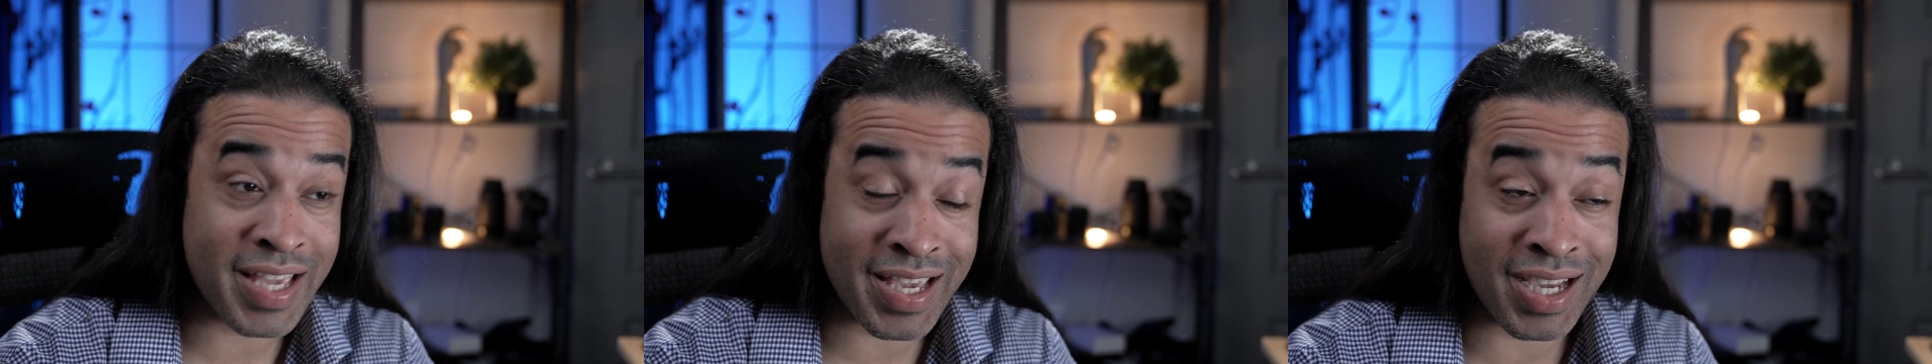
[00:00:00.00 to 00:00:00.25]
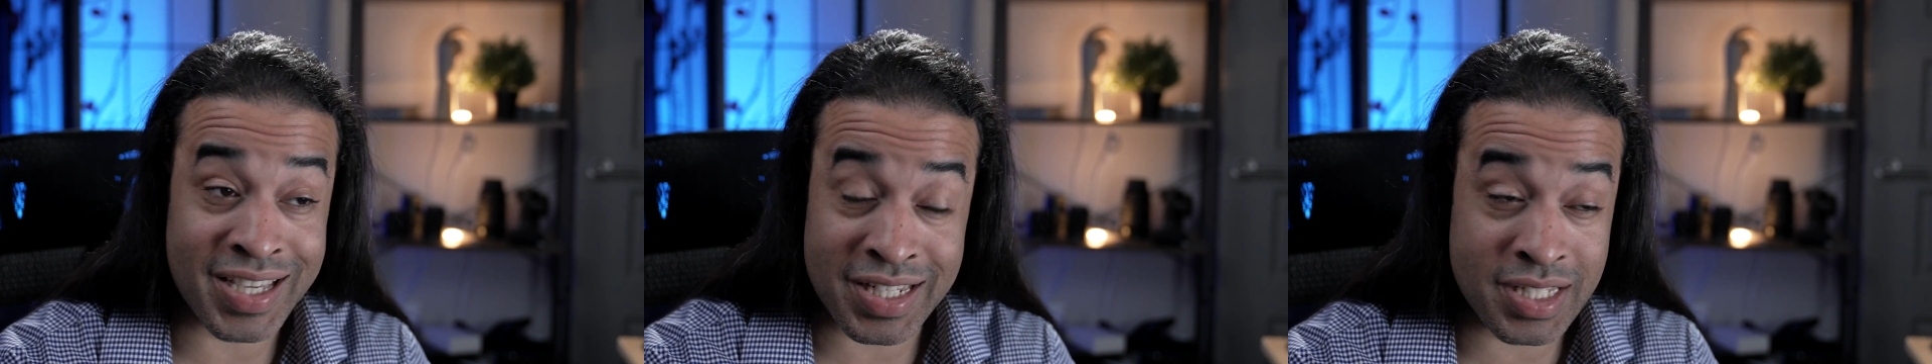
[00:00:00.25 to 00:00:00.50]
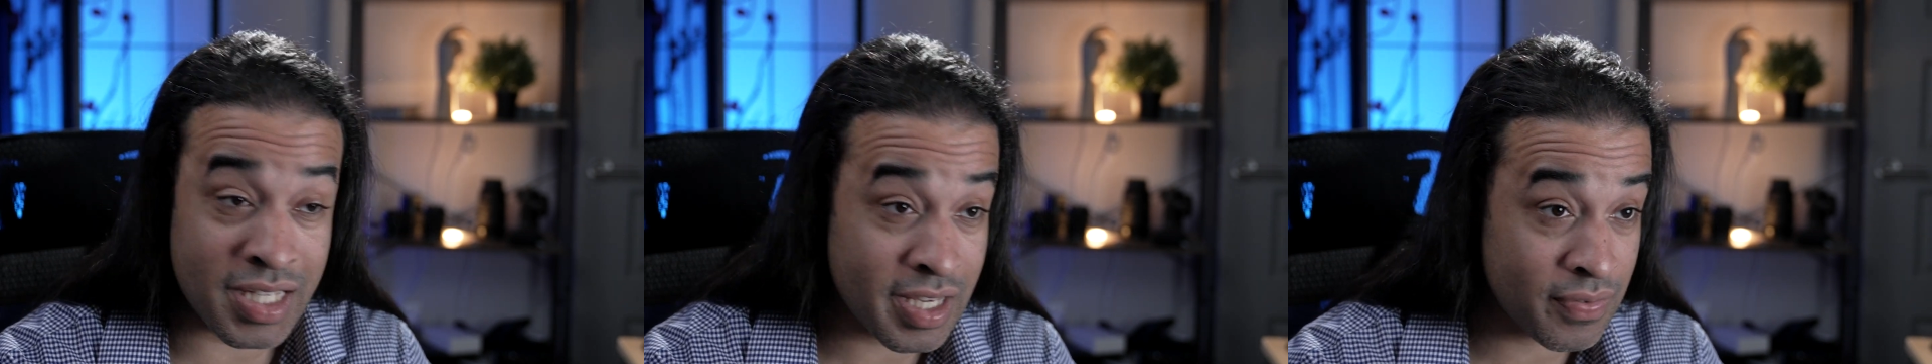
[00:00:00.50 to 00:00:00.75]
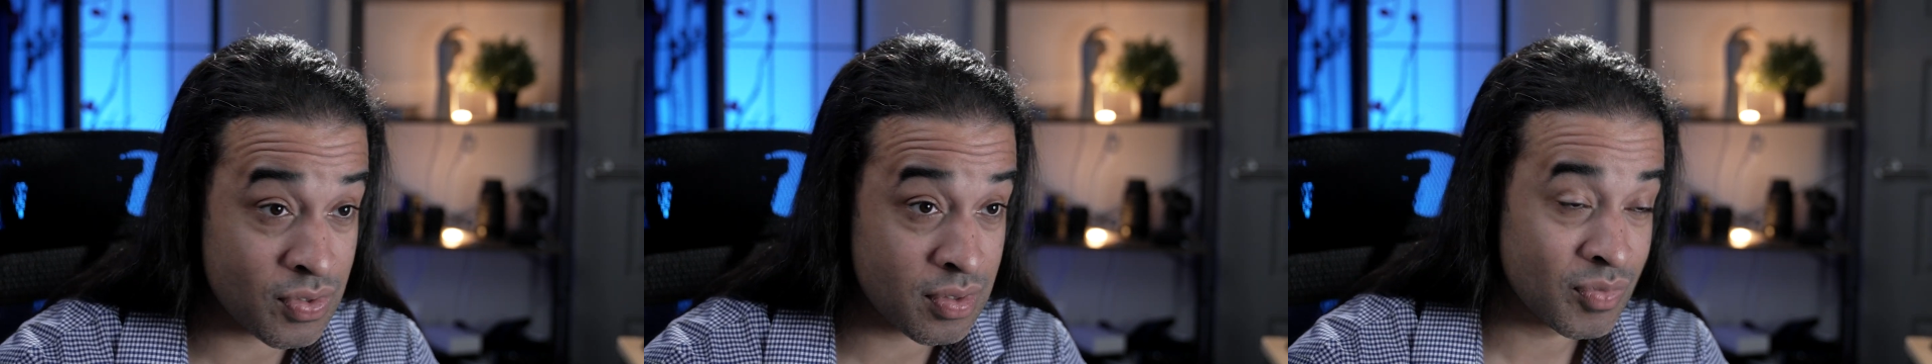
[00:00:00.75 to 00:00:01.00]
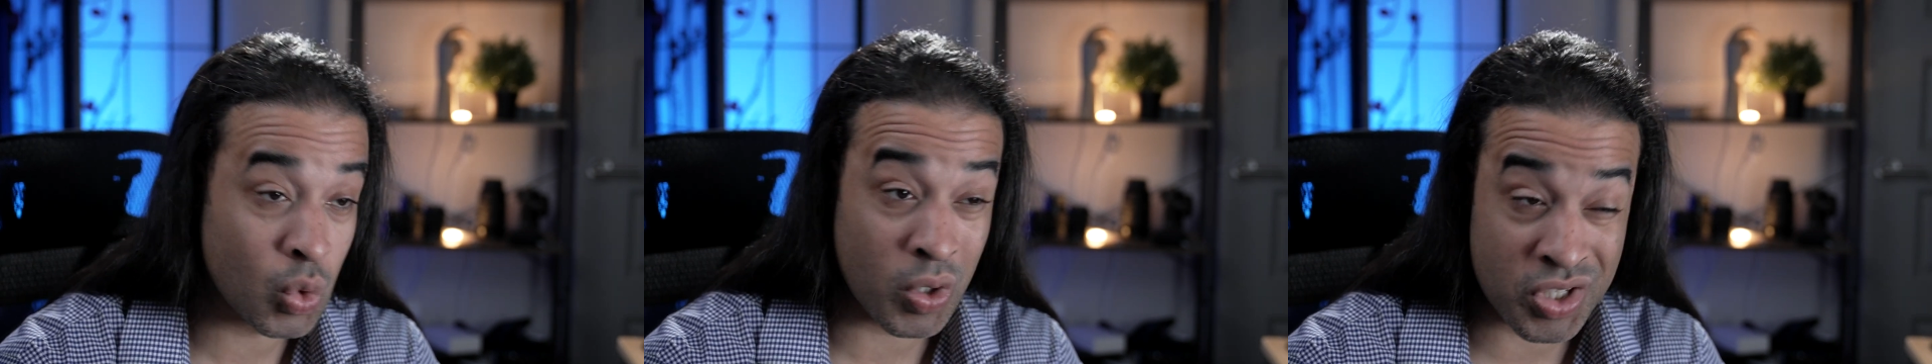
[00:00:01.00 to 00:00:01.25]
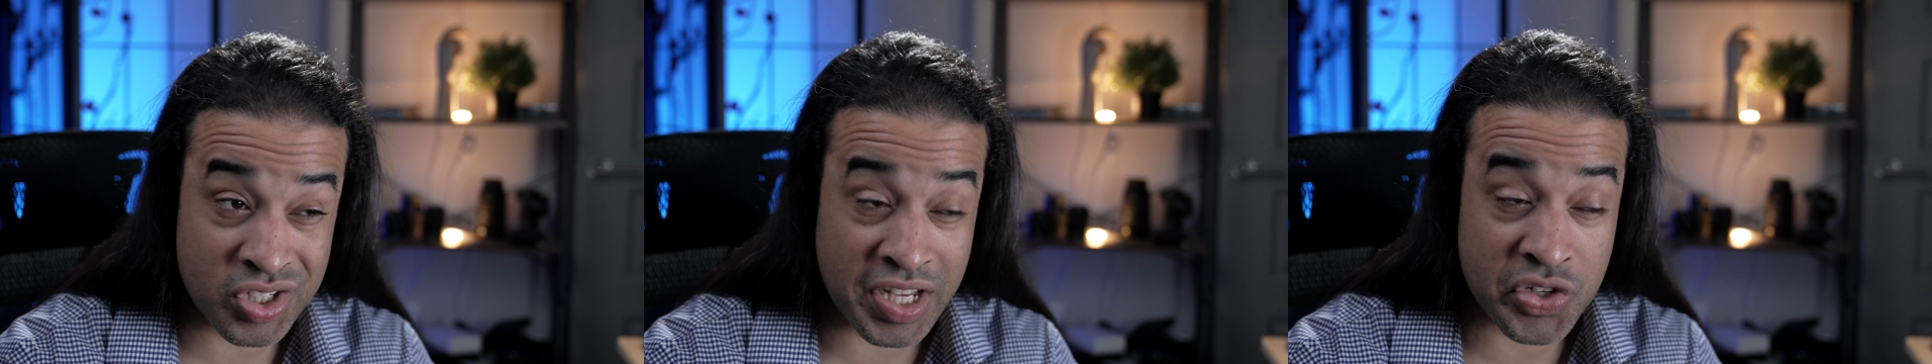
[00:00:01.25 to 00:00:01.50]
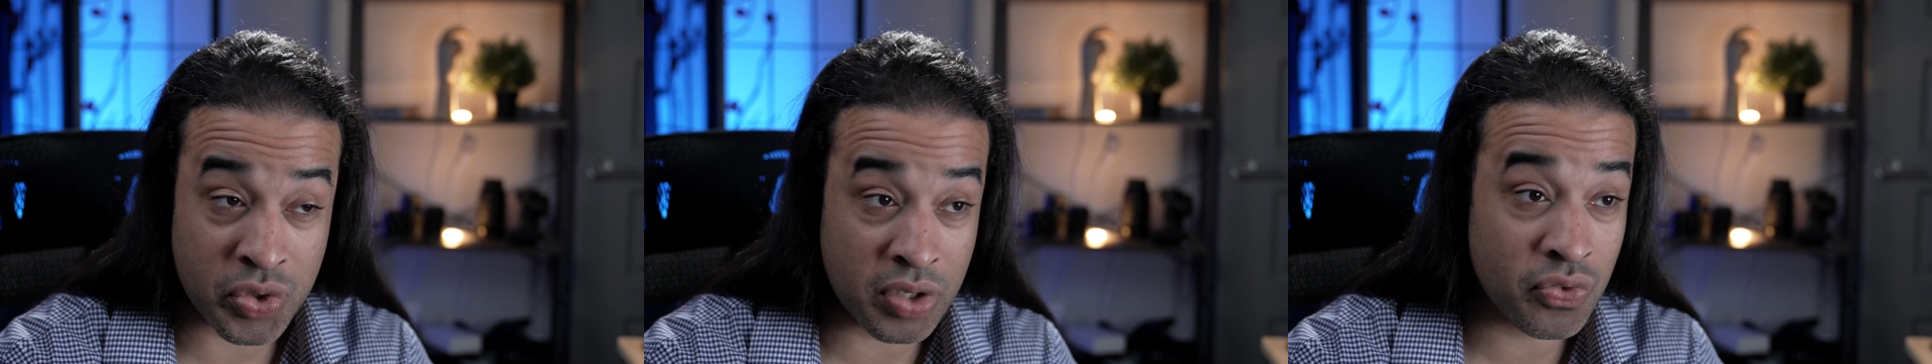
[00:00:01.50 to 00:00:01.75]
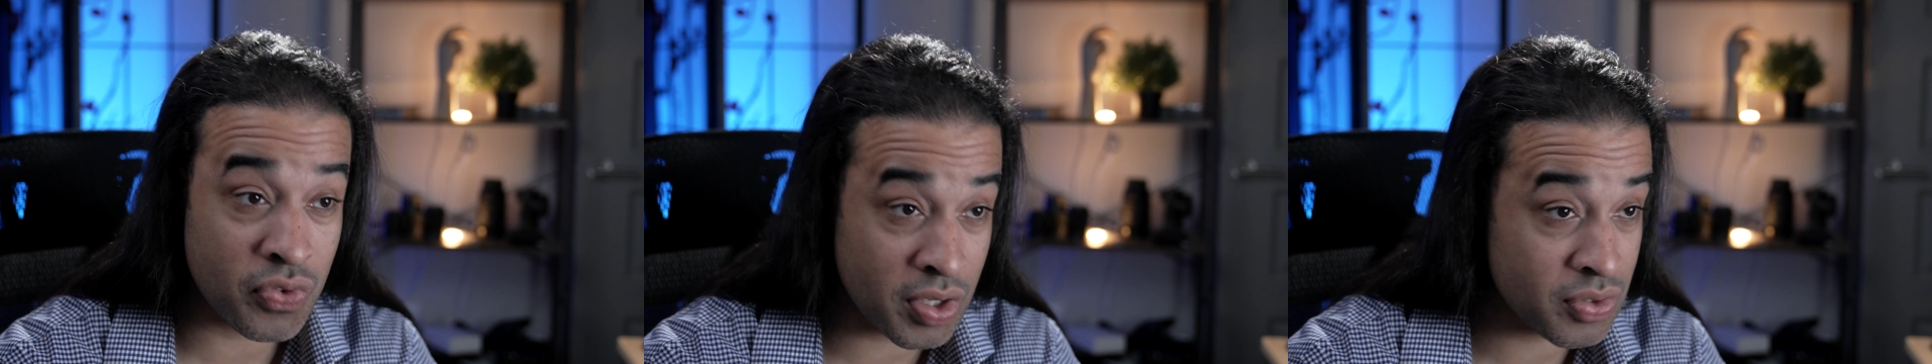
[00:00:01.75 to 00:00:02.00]
AI ETFs, or exchange-traded
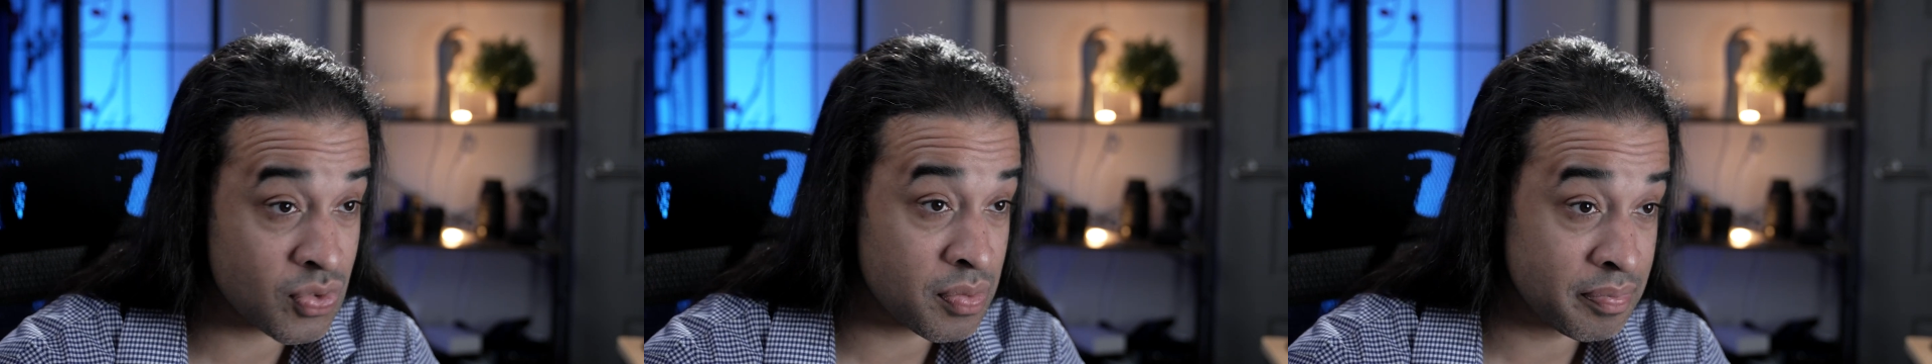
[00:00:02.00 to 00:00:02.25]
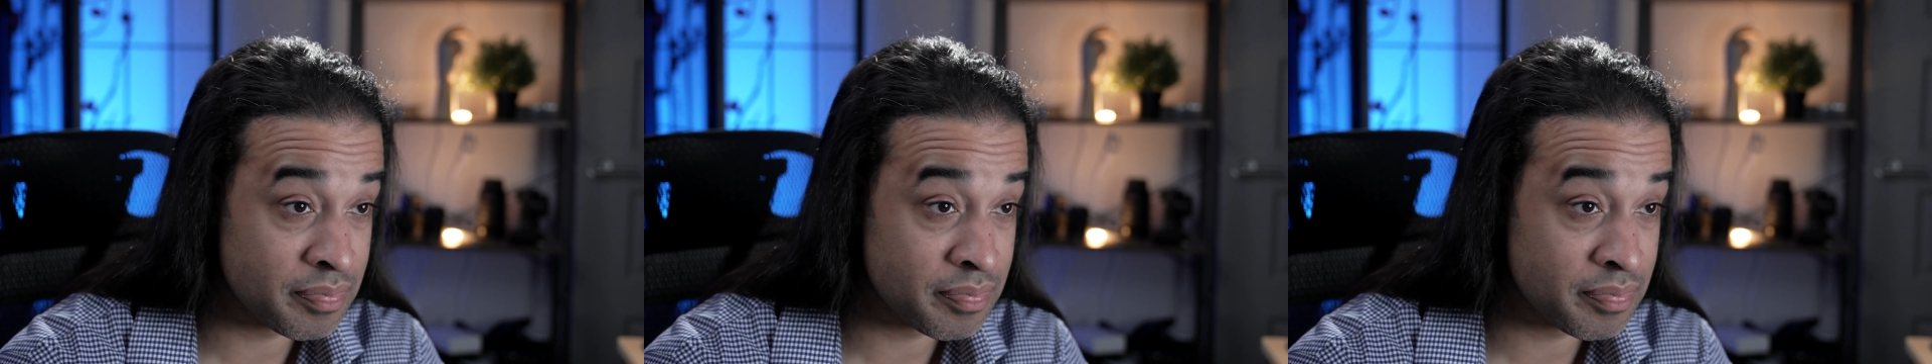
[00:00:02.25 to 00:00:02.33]
funds.